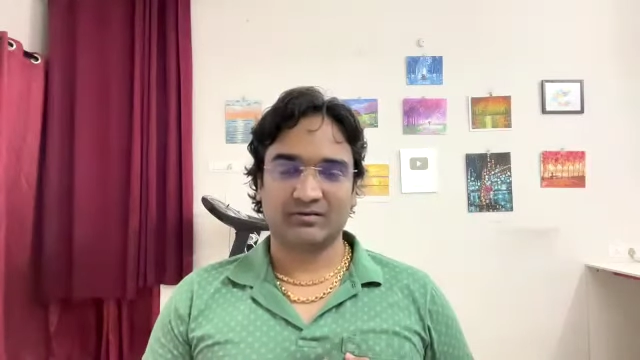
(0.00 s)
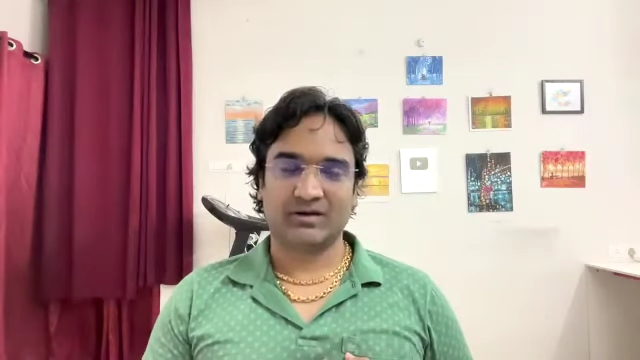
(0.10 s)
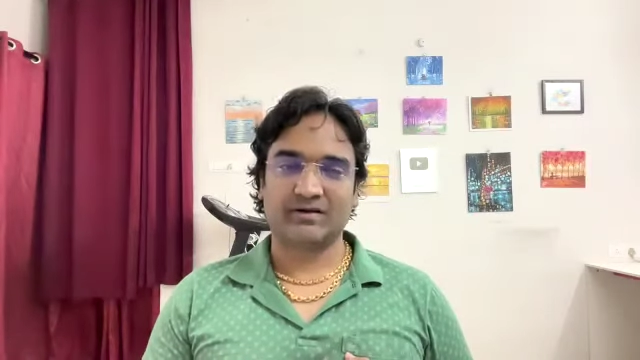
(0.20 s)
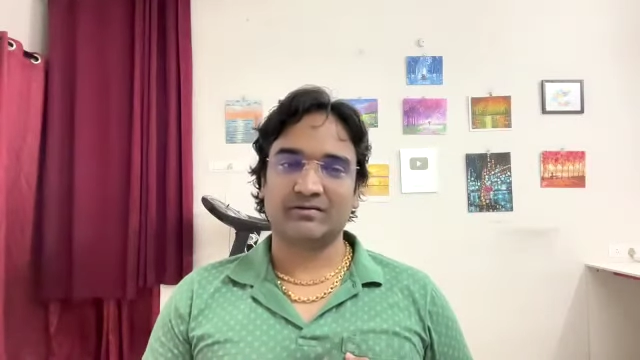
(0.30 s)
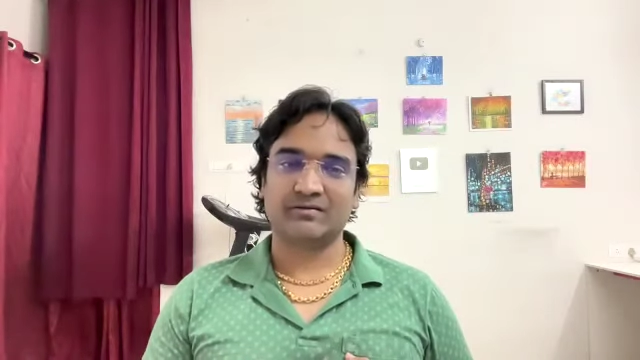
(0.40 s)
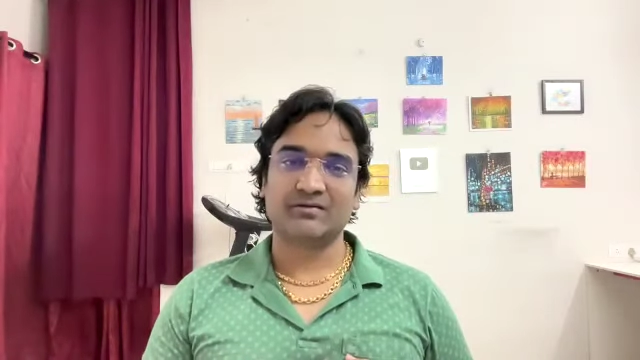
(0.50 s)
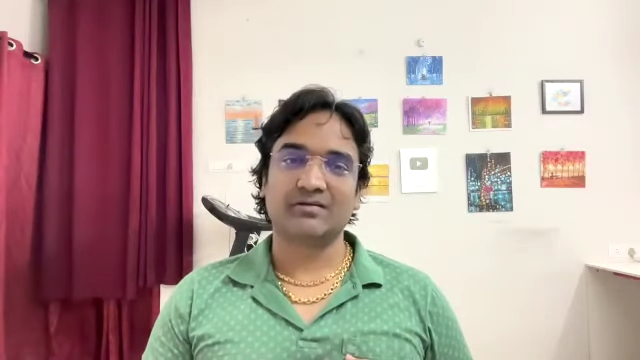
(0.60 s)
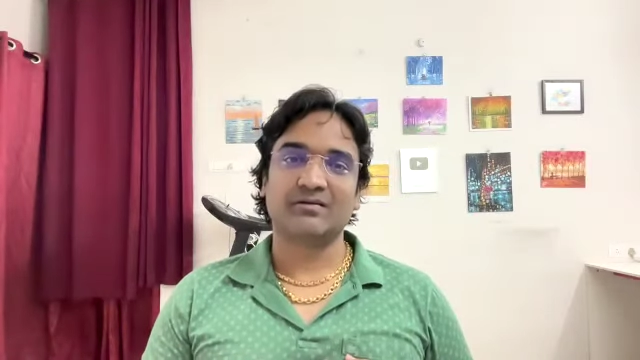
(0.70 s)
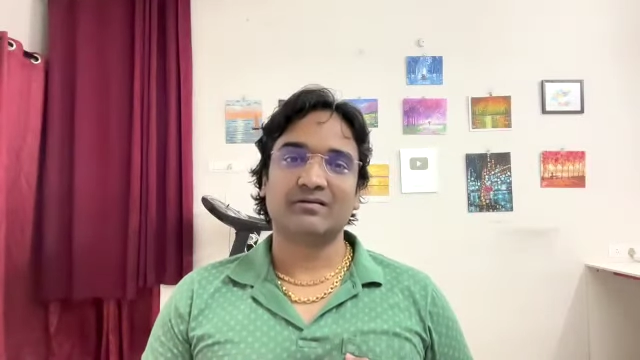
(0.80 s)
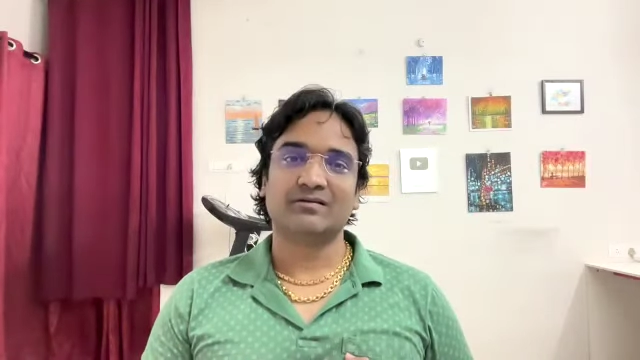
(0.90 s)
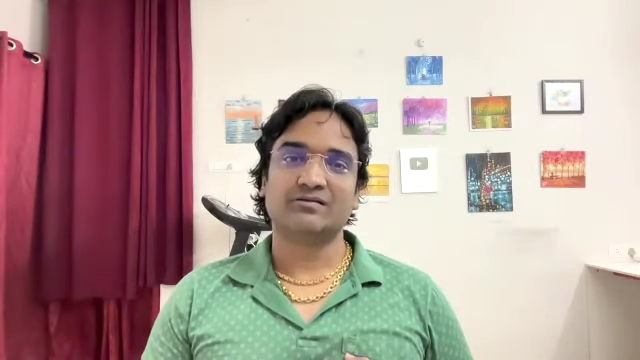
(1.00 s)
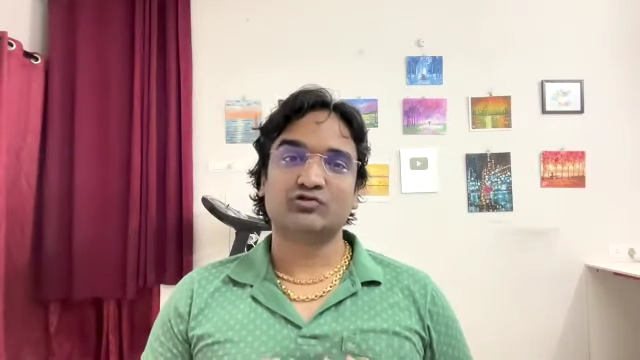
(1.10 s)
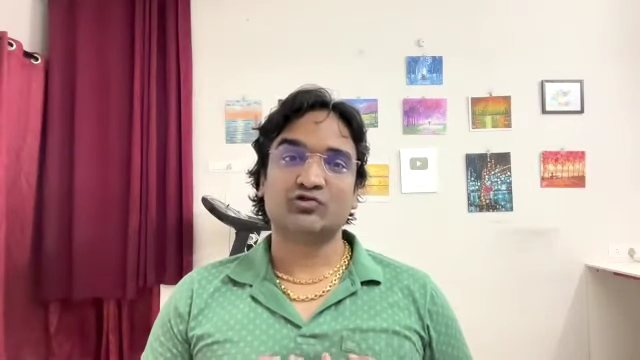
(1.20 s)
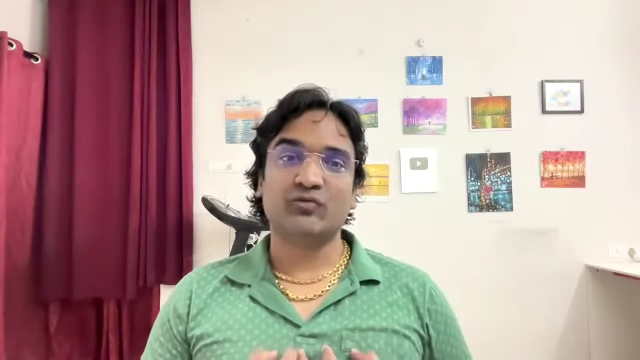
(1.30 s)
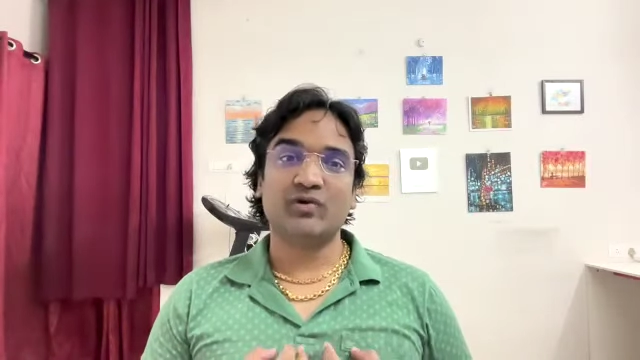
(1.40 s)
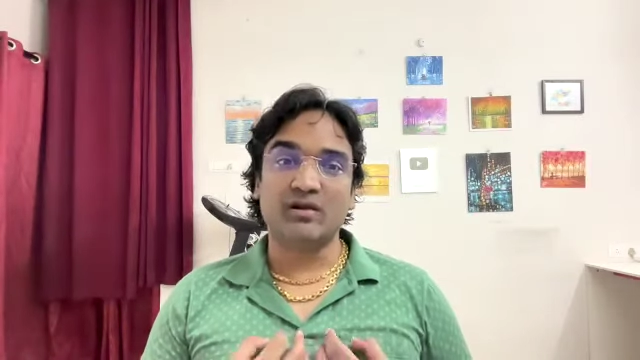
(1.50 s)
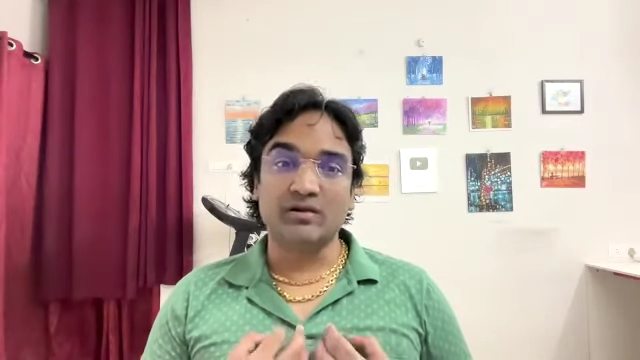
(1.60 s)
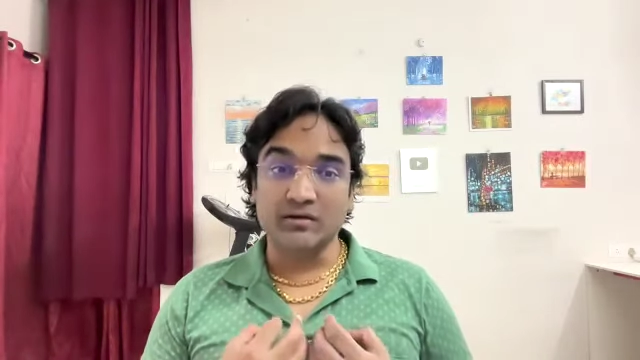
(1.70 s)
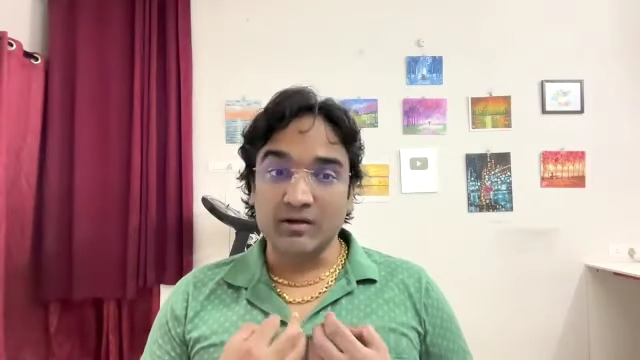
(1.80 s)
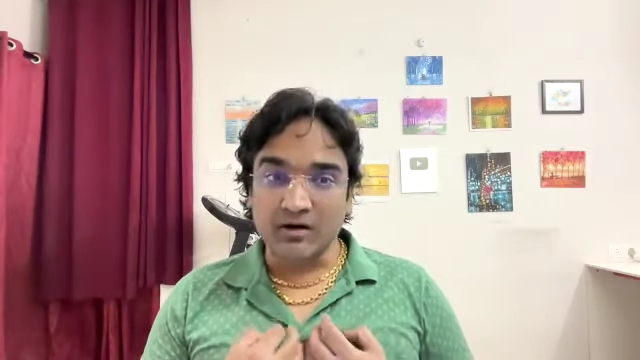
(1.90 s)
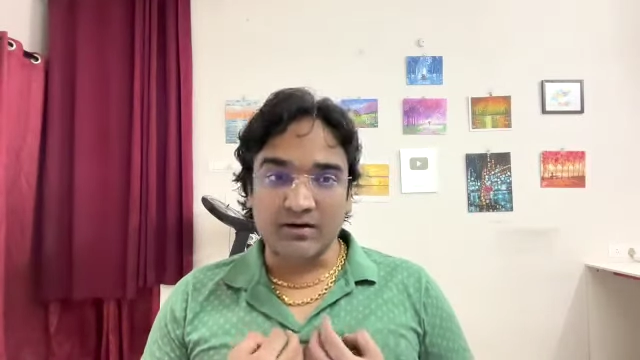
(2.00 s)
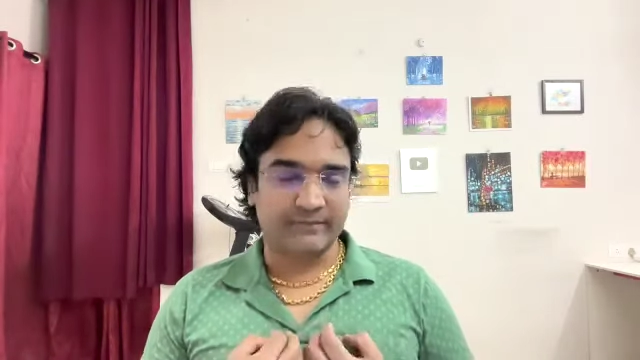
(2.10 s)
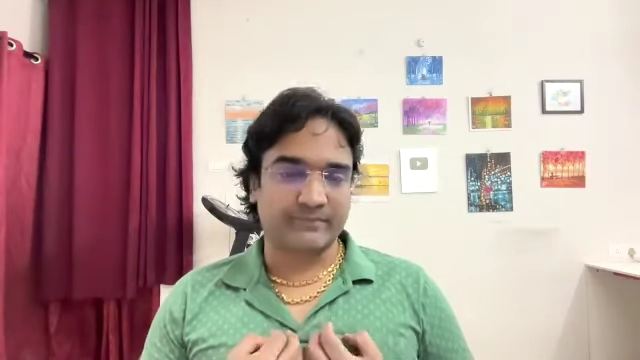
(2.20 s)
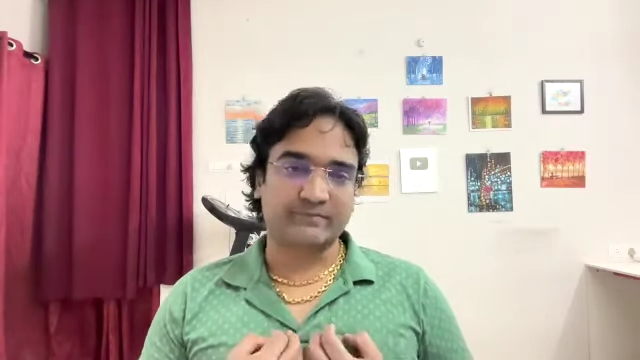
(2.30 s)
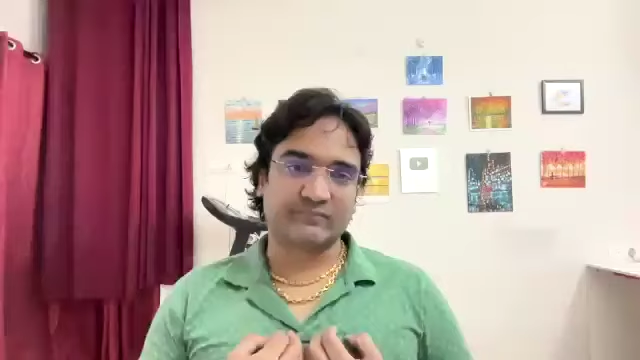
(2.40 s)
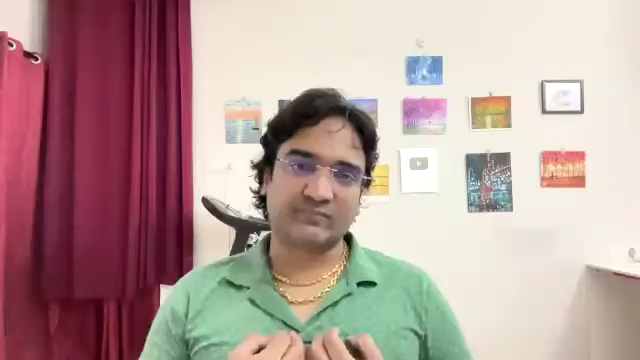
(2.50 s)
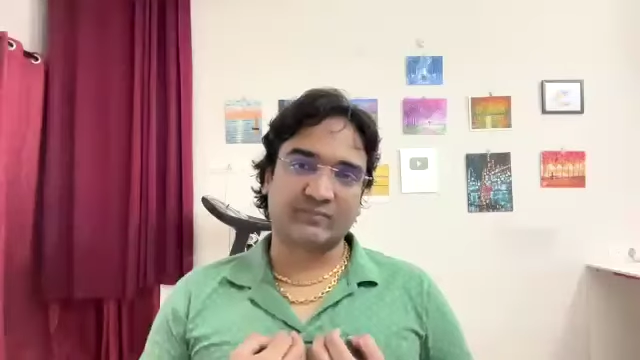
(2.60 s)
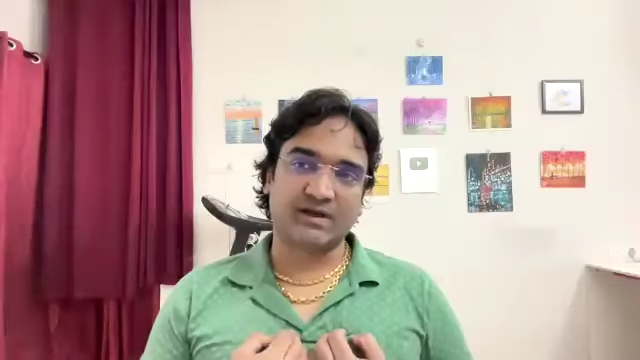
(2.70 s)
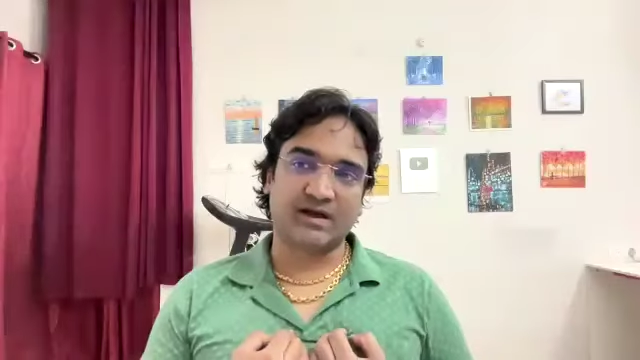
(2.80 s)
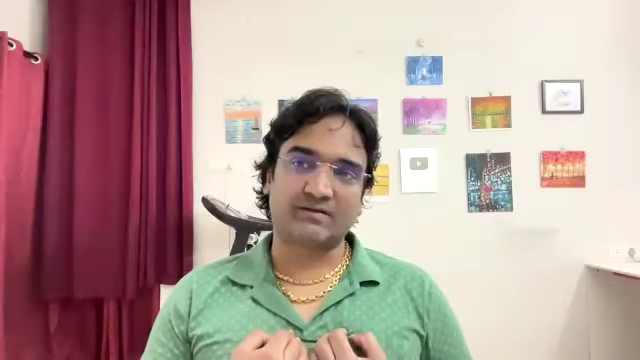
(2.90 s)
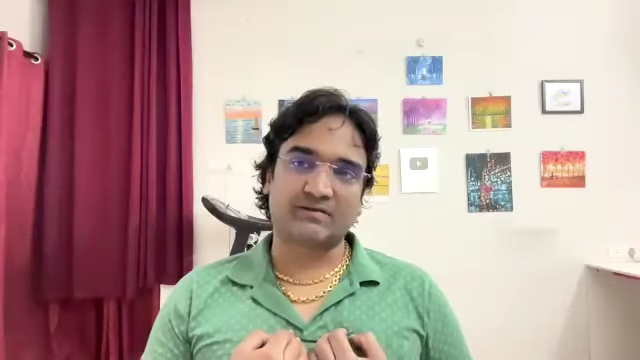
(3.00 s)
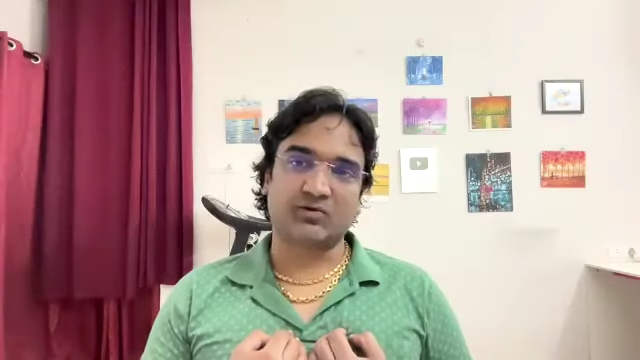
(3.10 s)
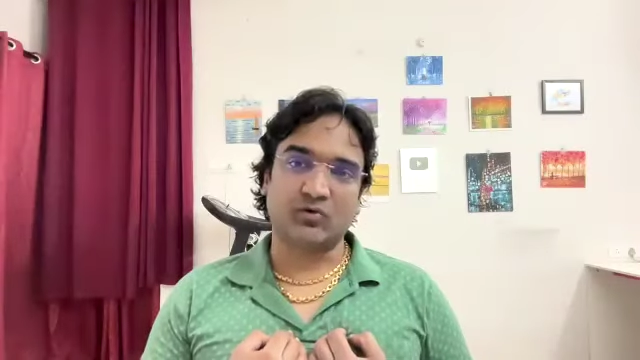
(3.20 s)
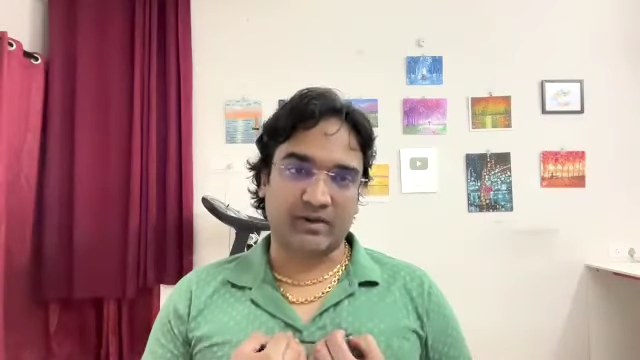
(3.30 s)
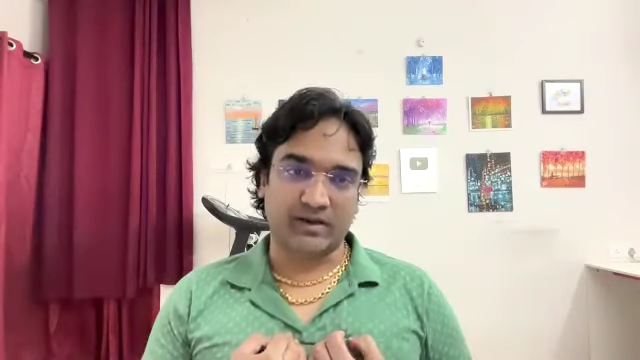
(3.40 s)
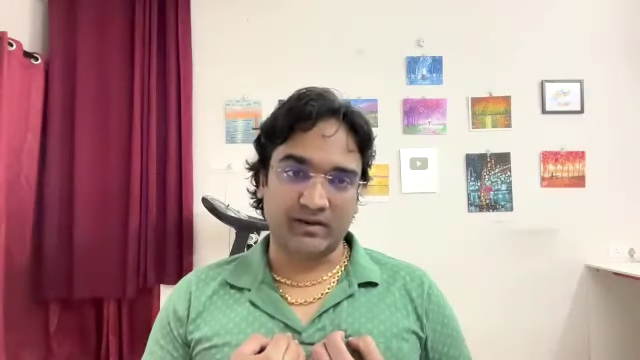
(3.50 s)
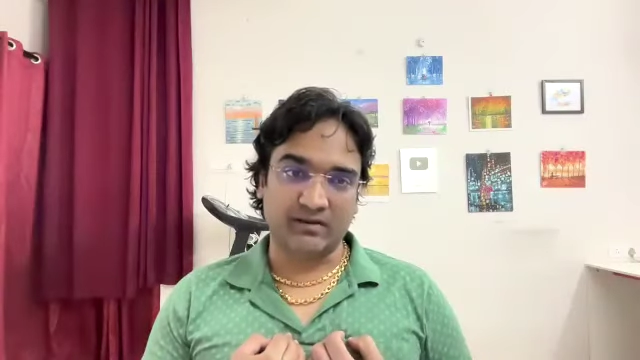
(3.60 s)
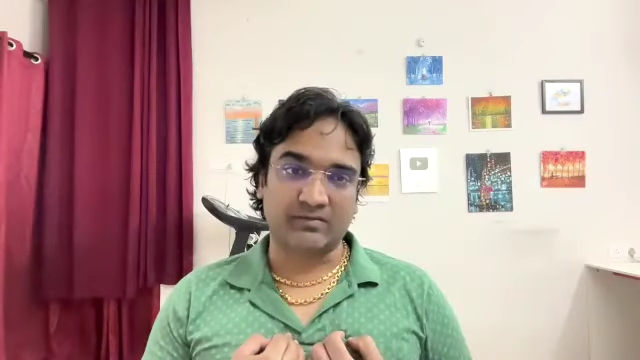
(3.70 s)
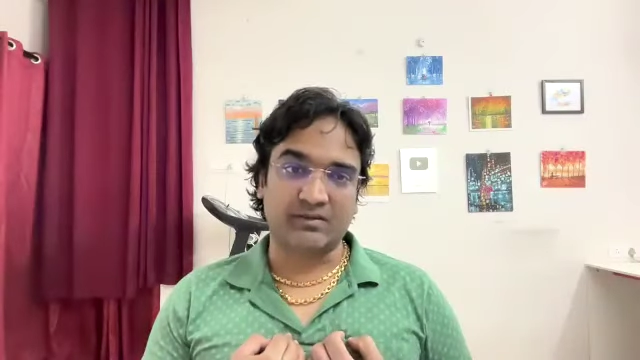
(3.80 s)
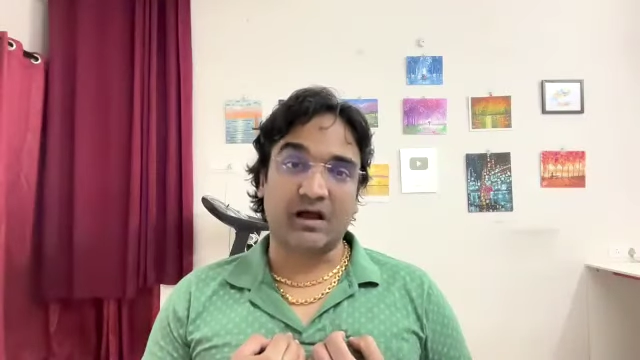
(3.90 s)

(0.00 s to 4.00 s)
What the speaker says: right? So you will learn that, okay,